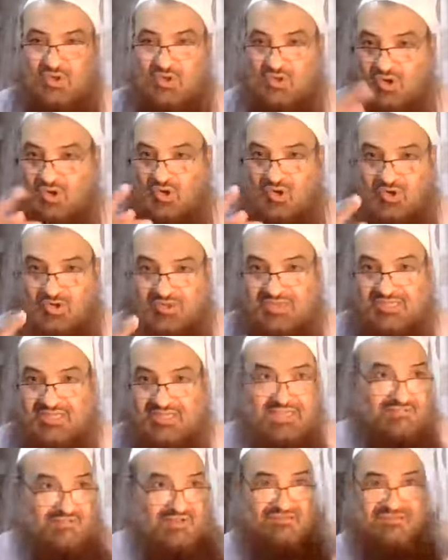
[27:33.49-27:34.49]
Or
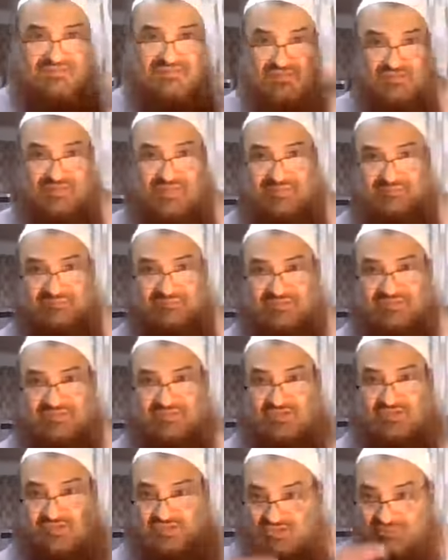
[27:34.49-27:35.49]
even if he stood up,
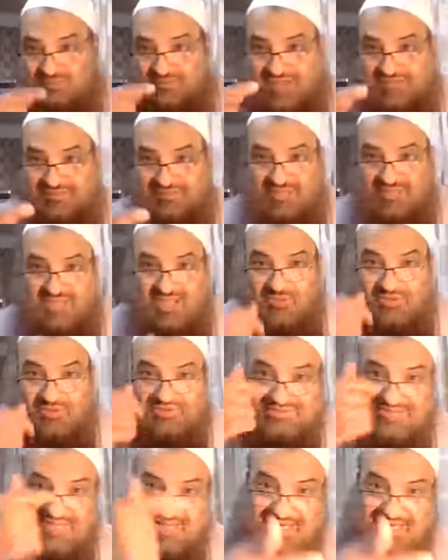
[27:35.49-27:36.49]
your SubhanAllah will
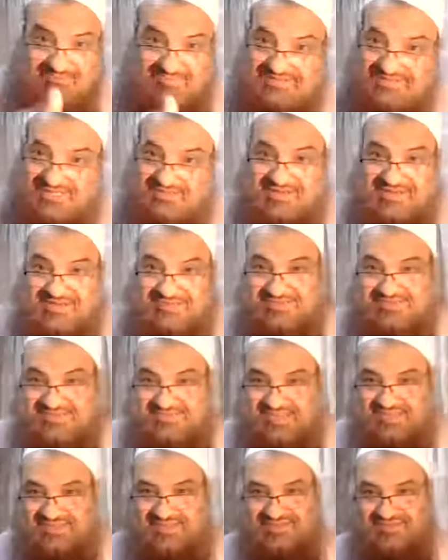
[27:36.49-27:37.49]
tell him that he made a
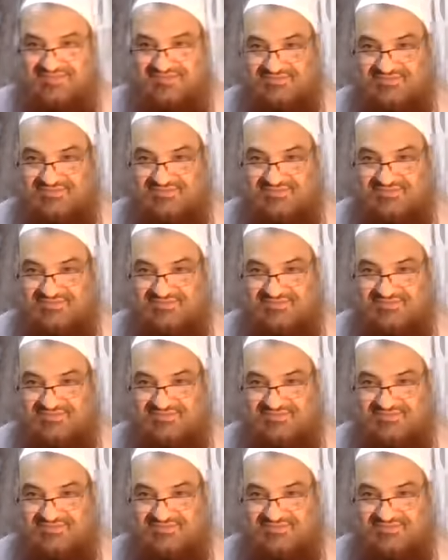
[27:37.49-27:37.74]
mistake.